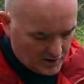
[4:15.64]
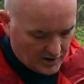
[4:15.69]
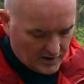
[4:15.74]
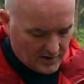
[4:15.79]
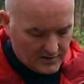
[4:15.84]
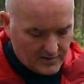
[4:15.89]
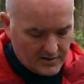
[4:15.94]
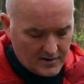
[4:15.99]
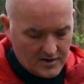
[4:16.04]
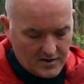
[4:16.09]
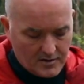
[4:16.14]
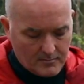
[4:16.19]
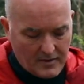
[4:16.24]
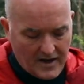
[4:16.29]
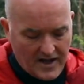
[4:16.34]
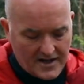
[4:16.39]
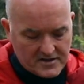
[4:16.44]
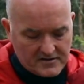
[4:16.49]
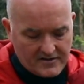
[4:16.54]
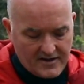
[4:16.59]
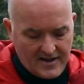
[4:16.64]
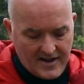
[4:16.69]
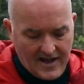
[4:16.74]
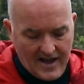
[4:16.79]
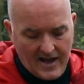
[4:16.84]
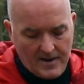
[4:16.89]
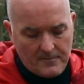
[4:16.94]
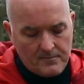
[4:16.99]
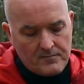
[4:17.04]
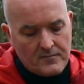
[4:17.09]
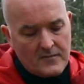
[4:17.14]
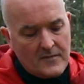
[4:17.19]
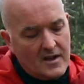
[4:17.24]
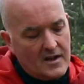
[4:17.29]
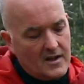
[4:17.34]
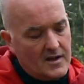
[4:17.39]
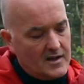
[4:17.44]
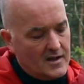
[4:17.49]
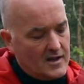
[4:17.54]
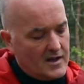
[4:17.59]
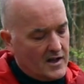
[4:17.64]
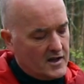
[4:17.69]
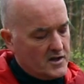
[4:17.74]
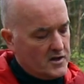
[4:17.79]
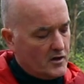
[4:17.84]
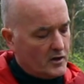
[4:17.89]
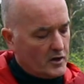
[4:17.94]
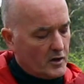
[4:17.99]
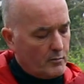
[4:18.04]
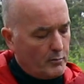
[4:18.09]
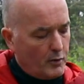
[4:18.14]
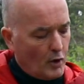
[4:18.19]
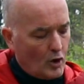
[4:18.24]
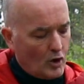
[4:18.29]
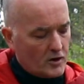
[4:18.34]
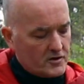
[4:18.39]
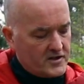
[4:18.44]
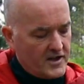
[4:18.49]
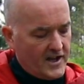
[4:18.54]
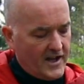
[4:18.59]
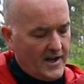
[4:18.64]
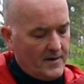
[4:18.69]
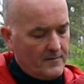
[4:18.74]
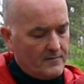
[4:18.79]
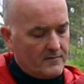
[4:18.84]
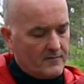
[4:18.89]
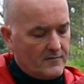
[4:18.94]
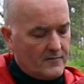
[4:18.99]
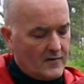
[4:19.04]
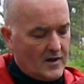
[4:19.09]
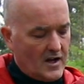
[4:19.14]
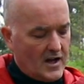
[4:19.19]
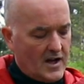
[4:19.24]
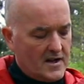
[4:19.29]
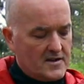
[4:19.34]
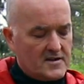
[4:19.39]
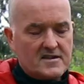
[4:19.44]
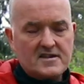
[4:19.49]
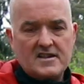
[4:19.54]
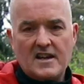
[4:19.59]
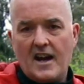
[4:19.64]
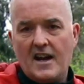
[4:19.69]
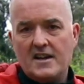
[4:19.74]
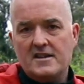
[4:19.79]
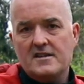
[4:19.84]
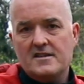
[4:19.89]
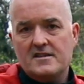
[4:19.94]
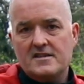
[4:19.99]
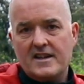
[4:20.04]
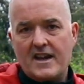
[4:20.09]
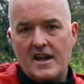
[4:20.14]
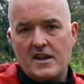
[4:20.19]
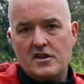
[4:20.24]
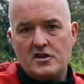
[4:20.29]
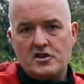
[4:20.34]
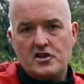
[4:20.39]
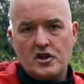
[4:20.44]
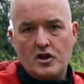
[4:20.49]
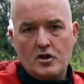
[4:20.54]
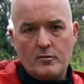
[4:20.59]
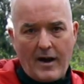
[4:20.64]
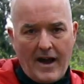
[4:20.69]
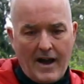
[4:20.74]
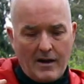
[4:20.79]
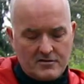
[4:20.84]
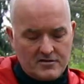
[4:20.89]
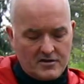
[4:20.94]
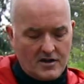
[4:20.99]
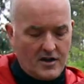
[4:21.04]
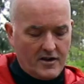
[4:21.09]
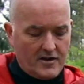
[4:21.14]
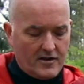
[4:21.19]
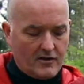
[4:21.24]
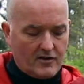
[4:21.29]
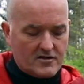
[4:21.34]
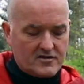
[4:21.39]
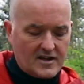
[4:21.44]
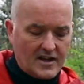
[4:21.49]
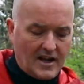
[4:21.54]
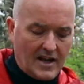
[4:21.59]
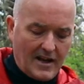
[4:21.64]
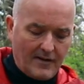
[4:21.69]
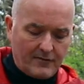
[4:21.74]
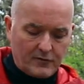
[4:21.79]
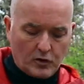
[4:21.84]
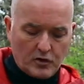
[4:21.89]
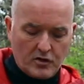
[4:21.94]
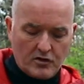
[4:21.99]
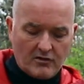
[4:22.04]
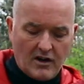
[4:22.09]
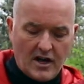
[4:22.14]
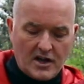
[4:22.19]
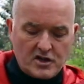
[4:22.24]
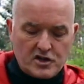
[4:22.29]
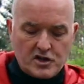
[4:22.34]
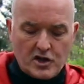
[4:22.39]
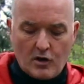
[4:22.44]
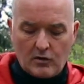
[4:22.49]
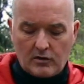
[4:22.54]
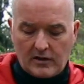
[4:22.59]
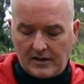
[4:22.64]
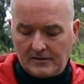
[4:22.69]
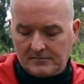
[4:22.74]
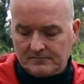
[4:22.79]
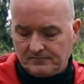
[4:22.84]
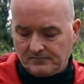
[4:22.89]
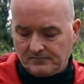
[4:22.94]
your, your bladder in there, and you've got a port here either side to get the tube out either onto your left or your right shoulder.